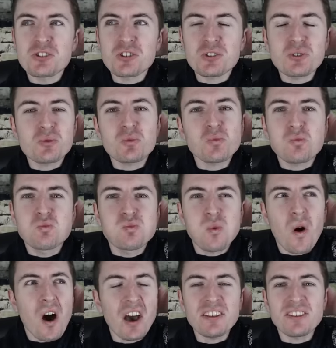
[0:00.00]
Just
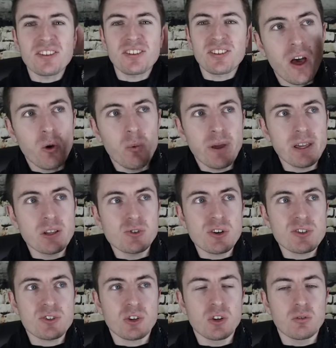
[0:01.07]
what? That Wigan
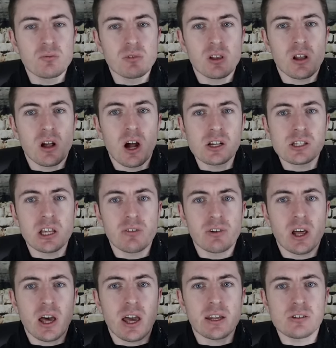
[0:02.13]
dressing room largely
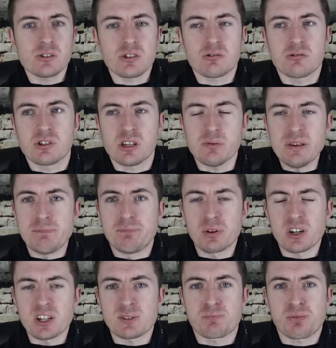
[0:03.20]
relied on just Jimmy
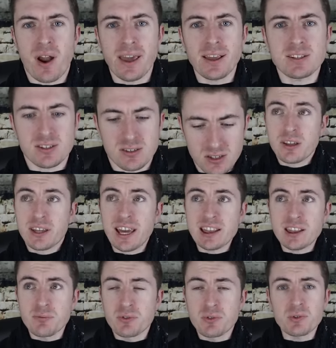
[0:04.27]
Butter's pranks to
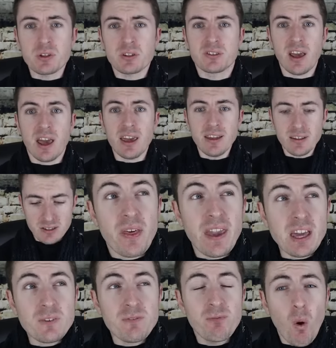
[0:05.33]
get them through the day. They
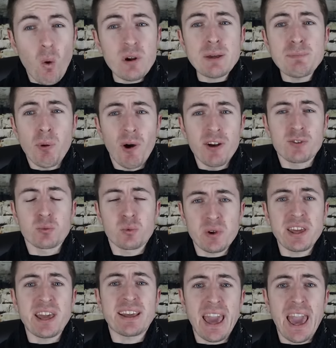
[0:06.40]
had 40 points from
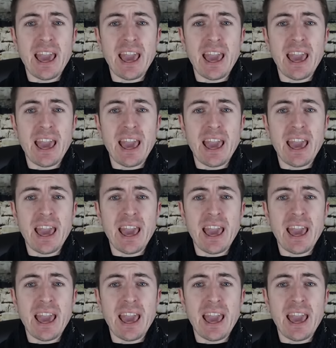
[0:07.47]
28